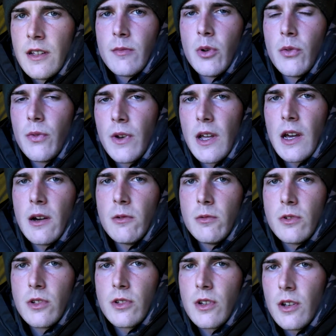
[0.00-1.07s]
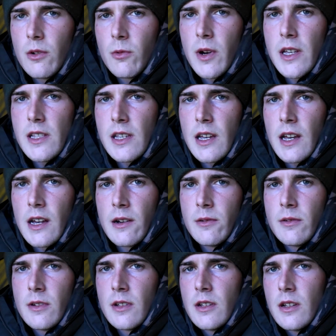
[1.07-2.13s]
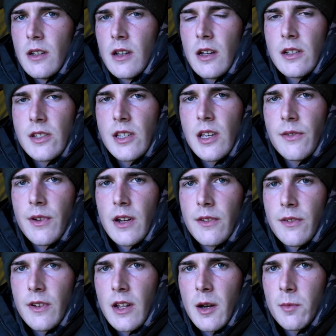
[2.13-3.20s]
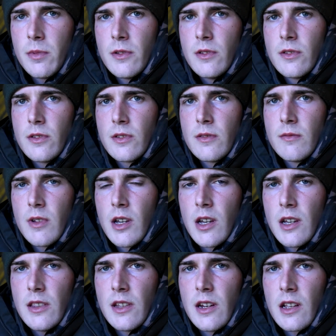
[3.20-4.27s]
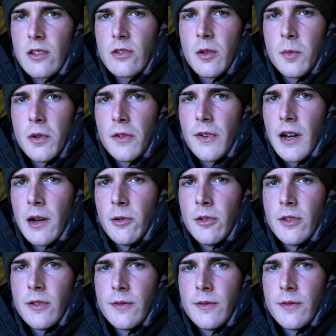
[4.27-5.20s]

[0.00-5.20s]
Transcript: But for now, we're just going to wait it out and see if anything happens in the next couple of hours.